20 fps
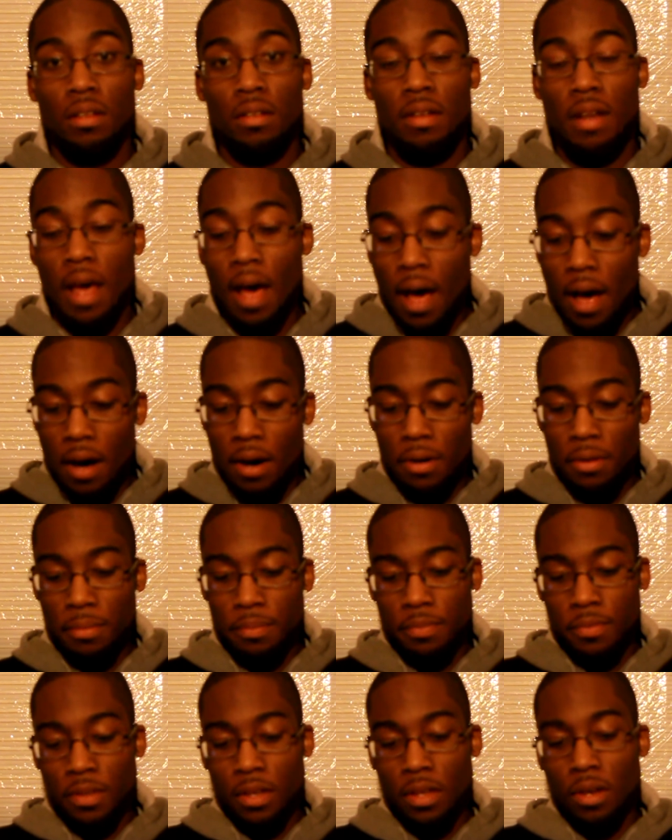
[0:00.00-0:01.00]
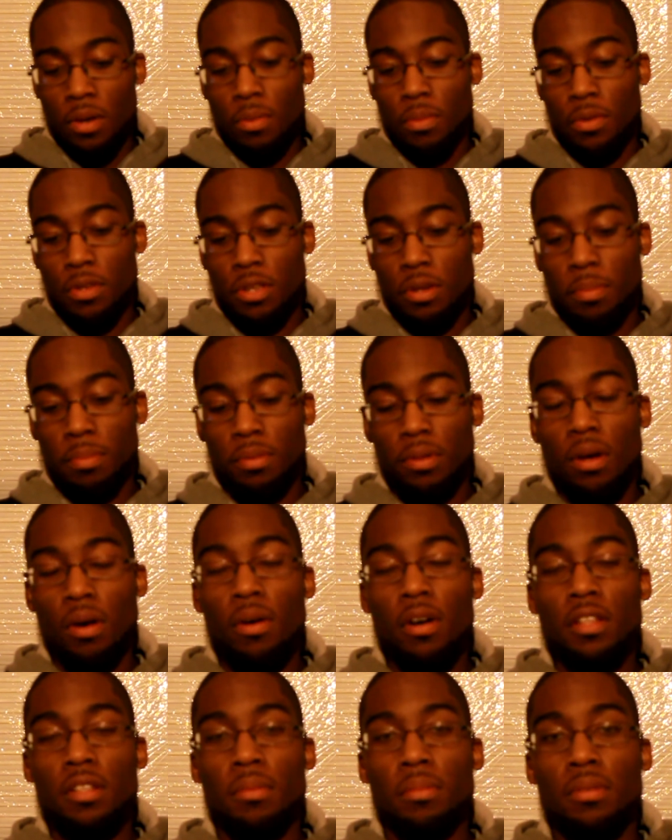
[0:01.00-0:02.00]
Now, when you're
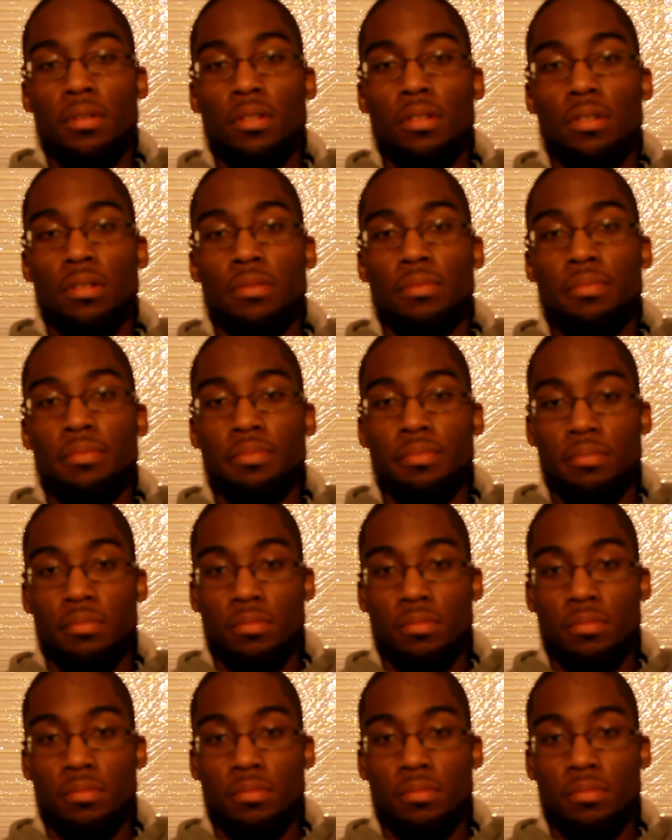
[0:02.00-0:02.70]
blowing the balloon,